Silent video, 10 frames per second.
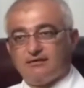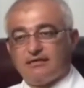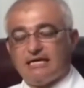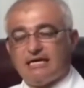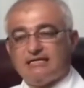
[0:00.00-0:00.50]

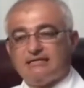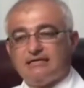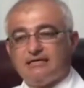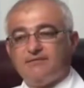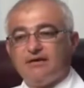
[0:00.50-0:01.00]
And
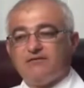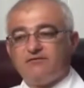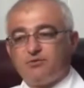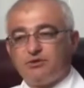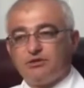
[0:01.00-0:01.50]

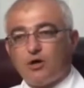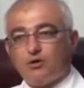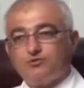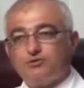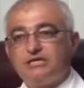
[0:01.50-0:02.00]
we put it
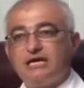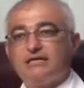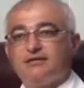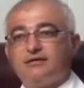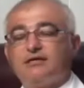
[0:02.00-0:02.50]
all
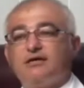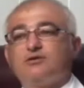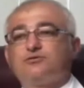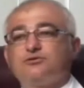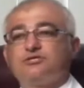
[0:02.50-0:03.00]
together
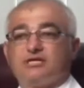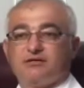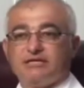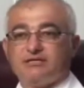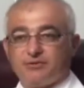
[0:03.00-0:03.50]
to
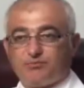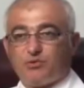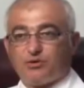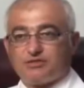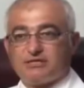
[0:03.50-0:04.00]
generate a
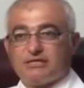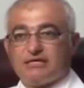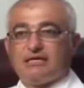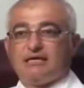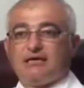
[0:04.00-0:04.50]
report
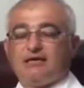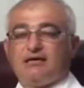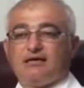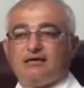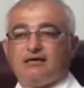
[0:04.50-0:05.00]

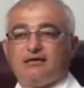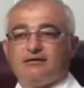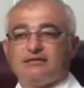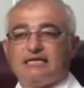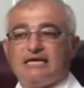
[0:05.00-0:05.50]

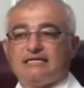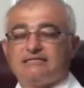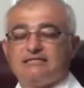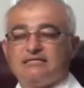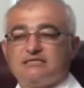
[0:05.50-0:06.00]

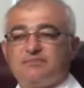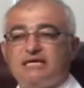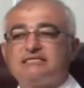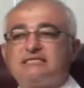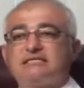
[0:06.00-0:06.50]
that is
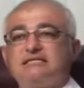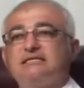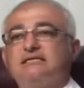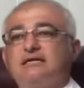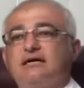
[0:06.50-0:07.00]

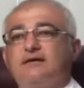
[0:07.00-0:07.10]
basically